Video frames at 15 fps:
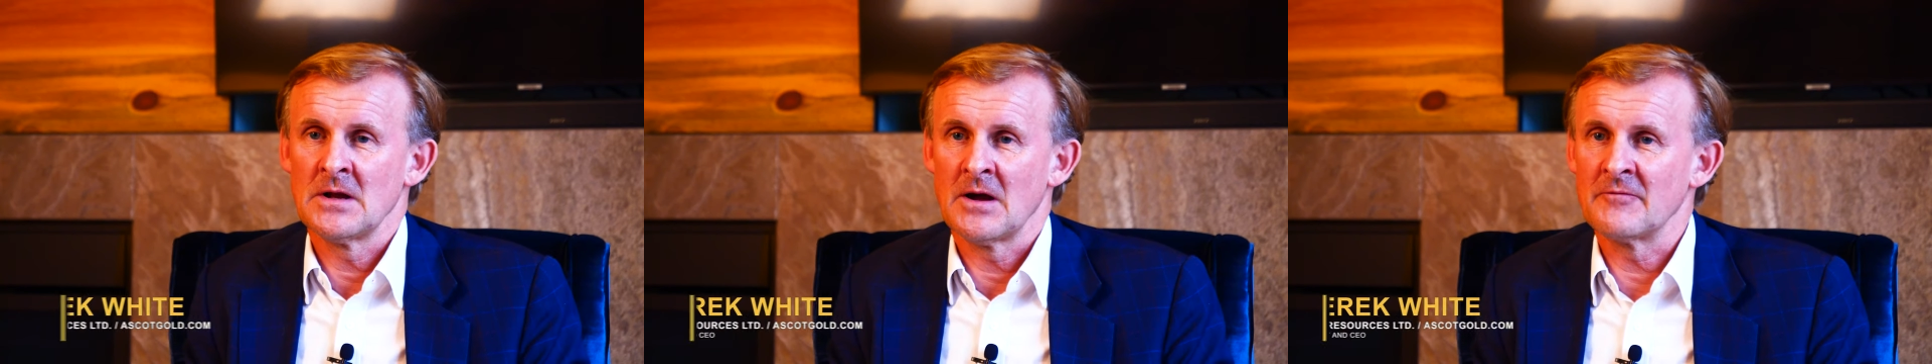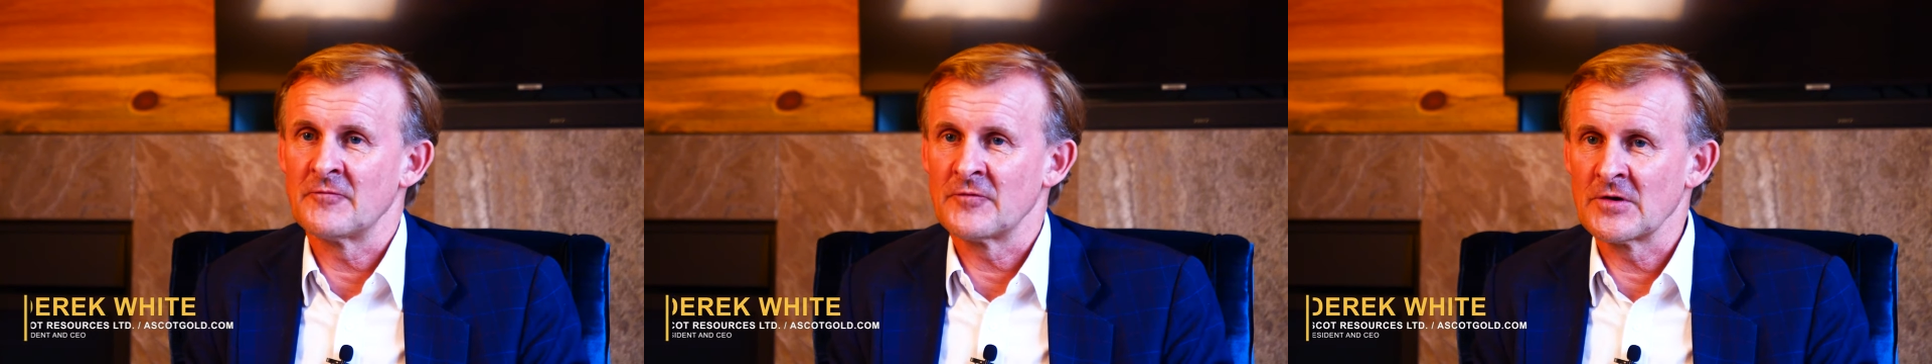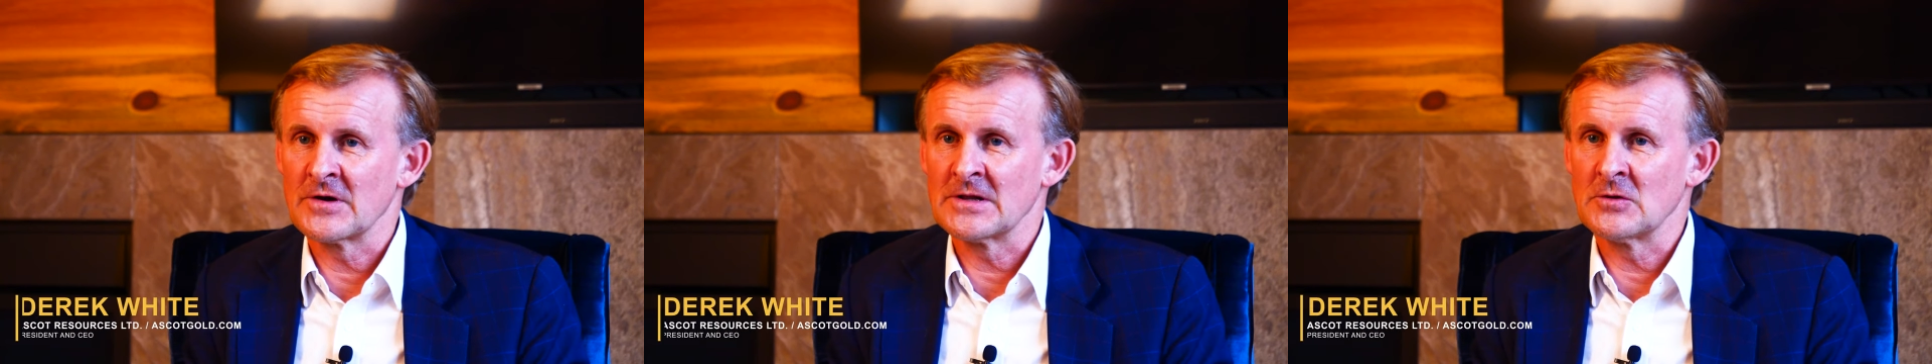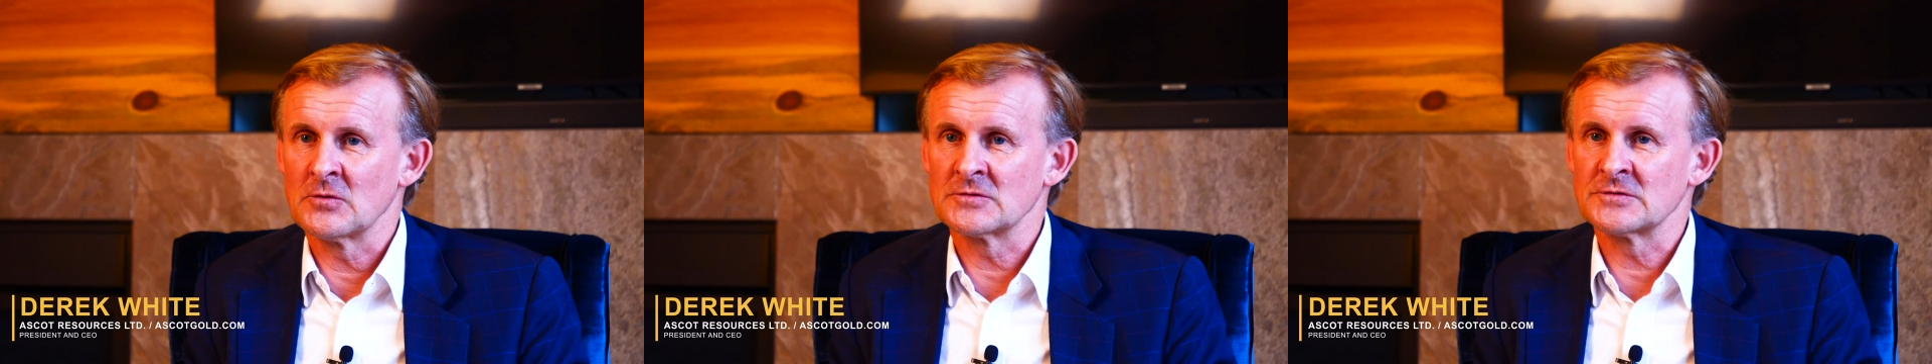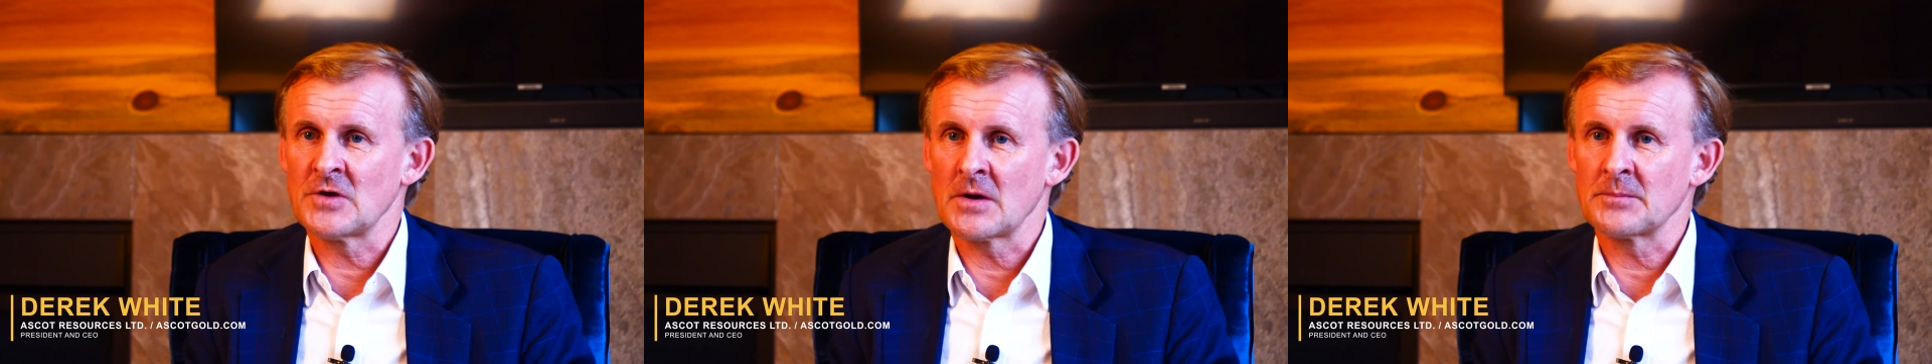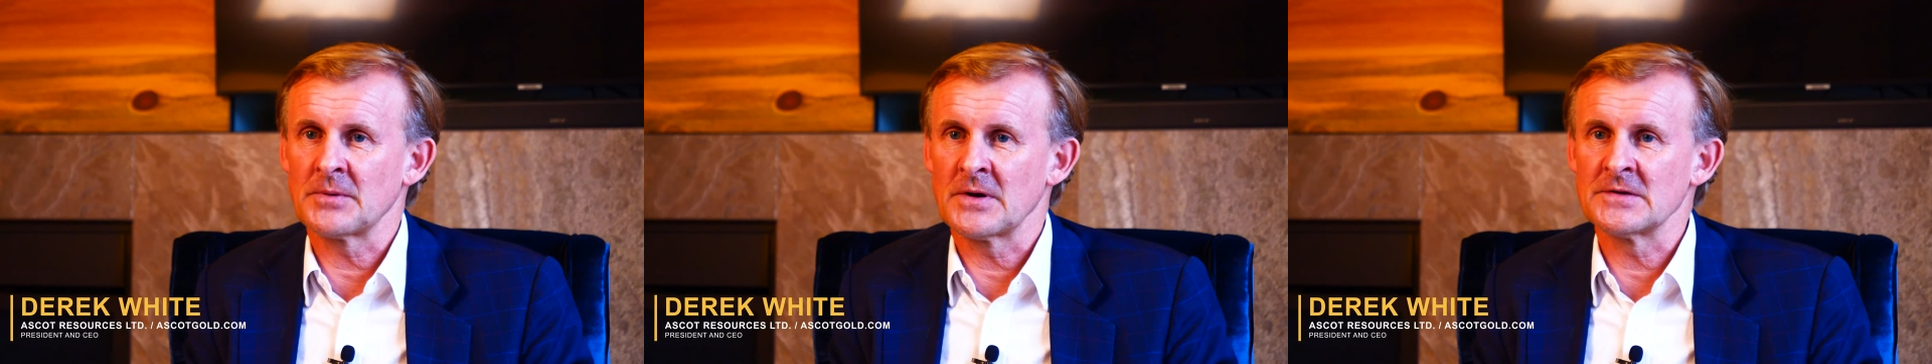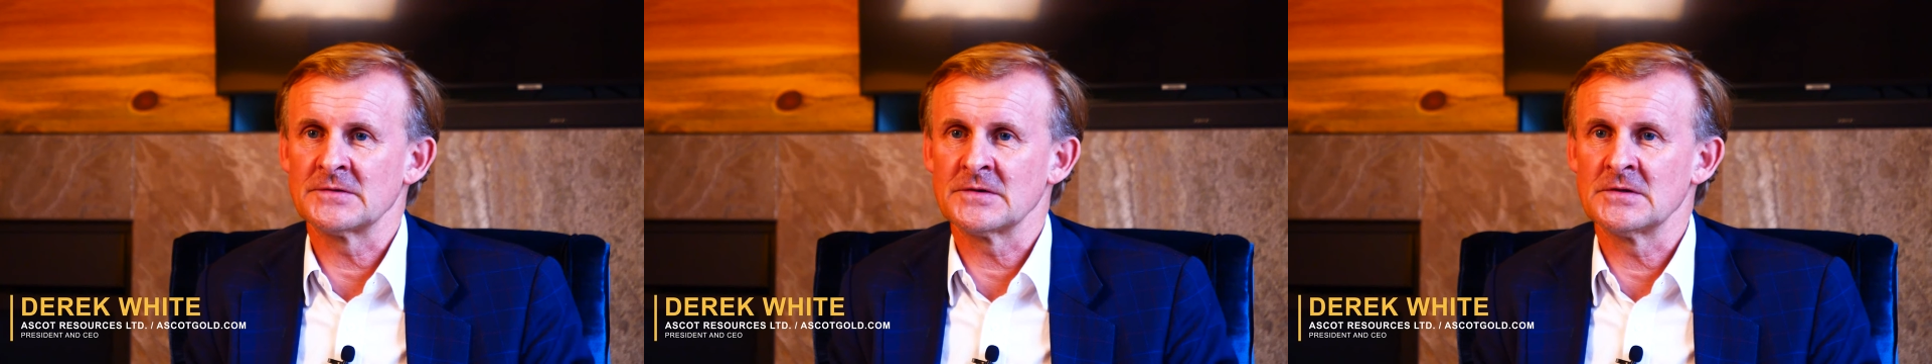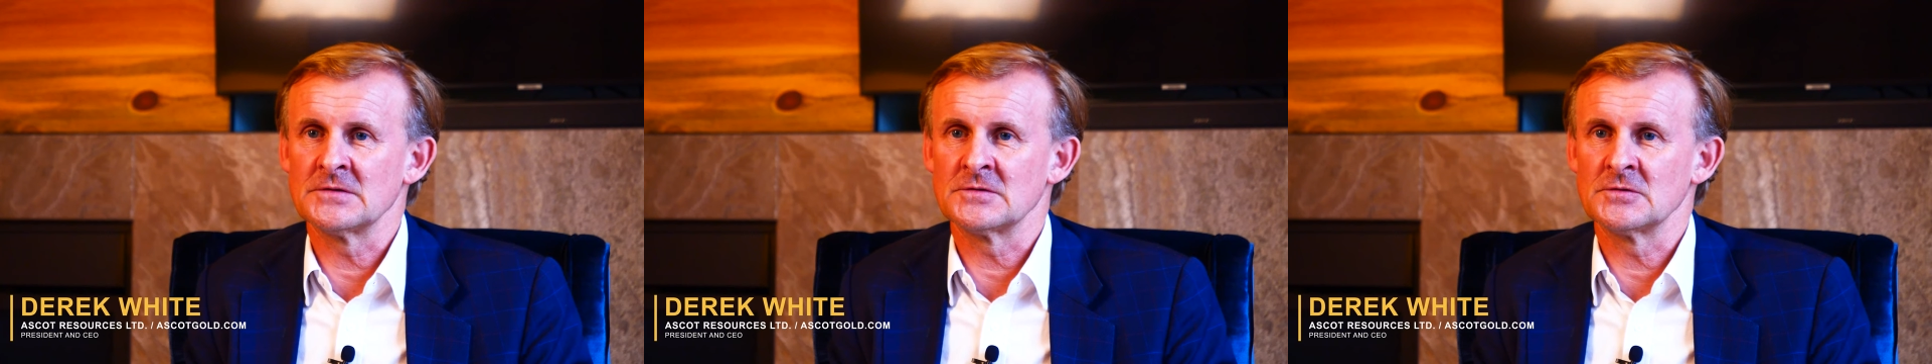a fairly low stock
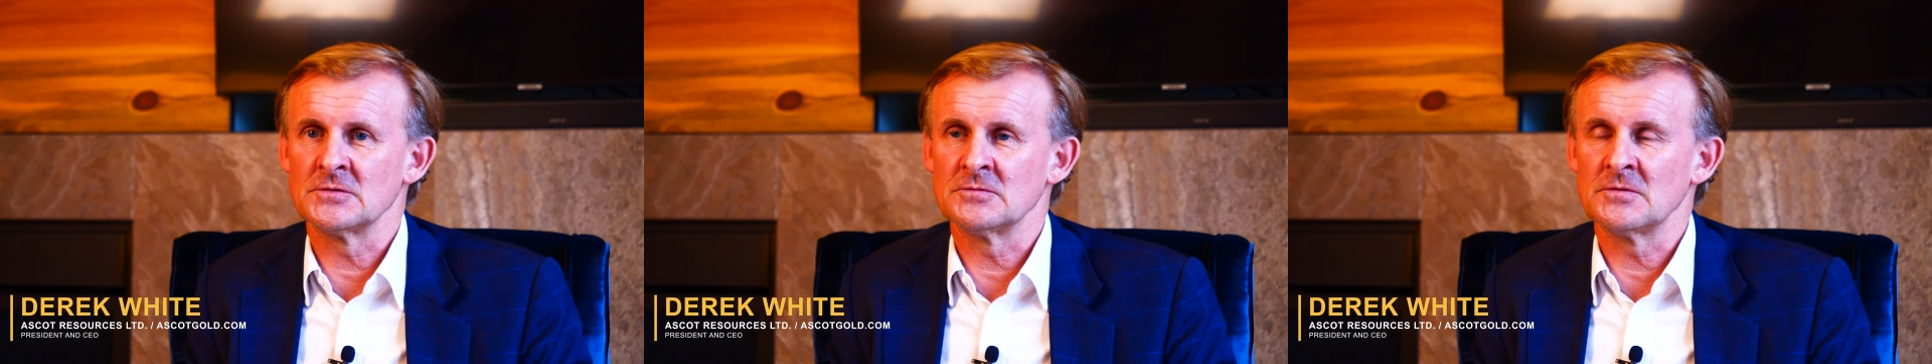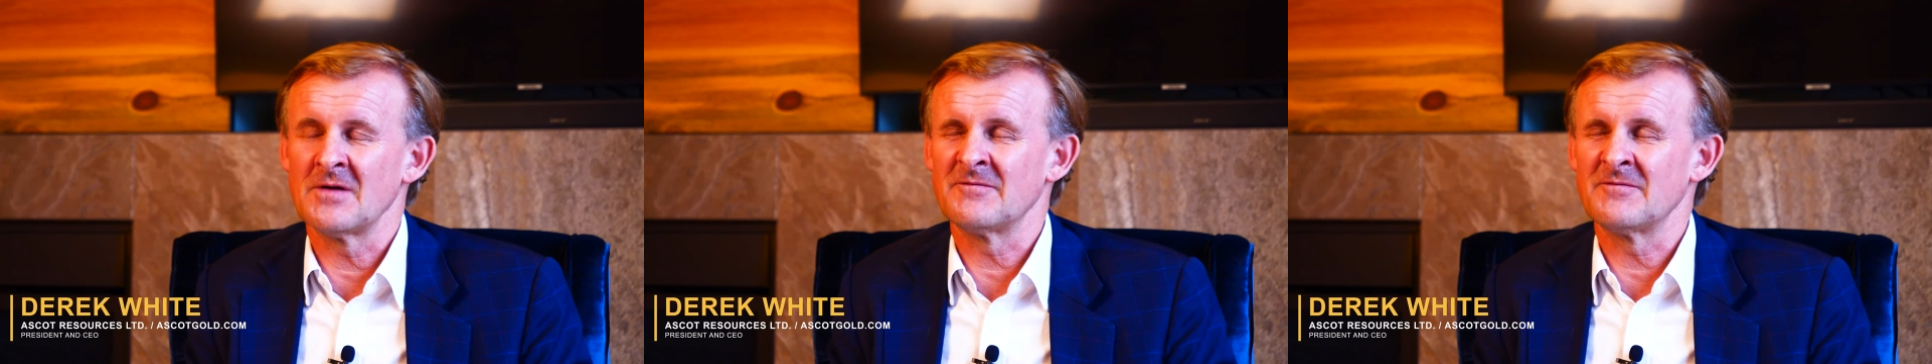price into